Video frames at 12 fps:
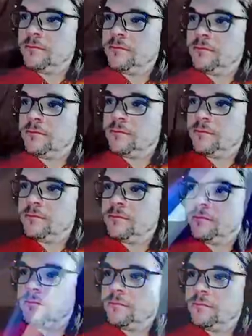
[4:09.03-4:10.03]

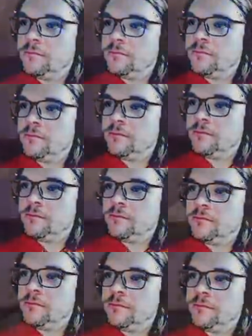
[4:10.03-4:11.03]
Nobody speaks.